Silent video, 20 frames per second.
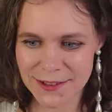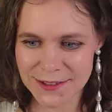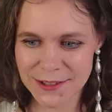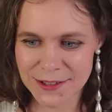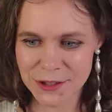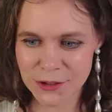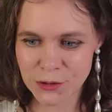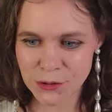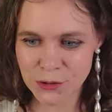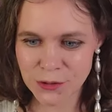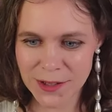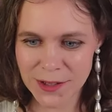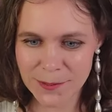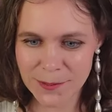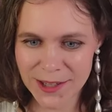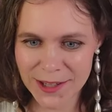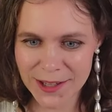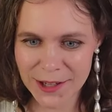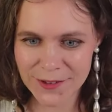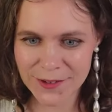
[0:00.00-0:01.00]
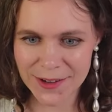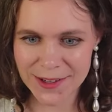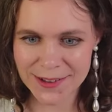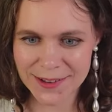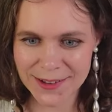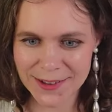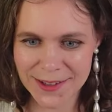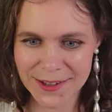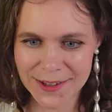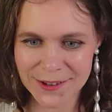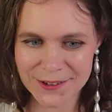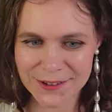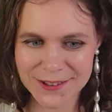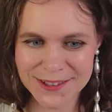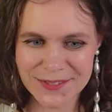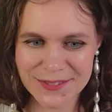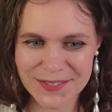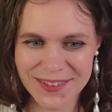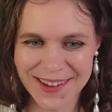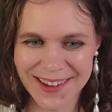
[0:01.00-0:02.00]
streaming correctly or
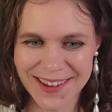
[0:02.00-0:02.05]
something